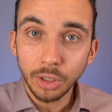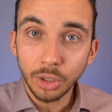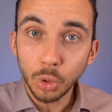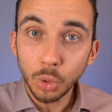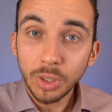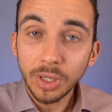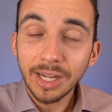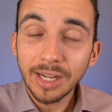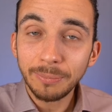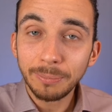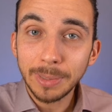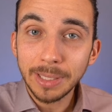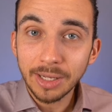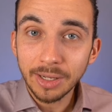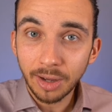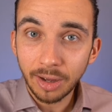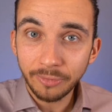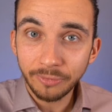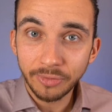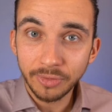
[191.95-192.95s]
you can be
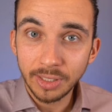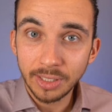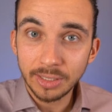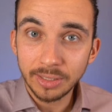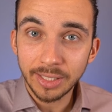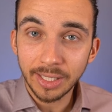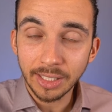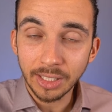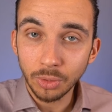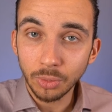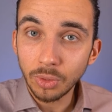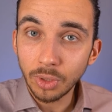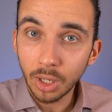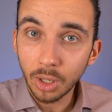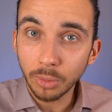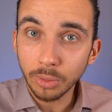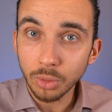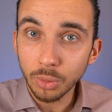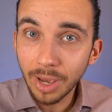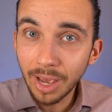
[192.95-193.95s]
confident that you
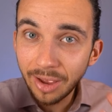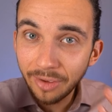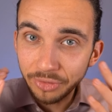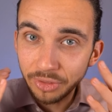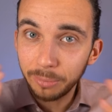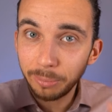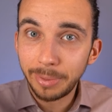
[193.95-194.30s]
know you have the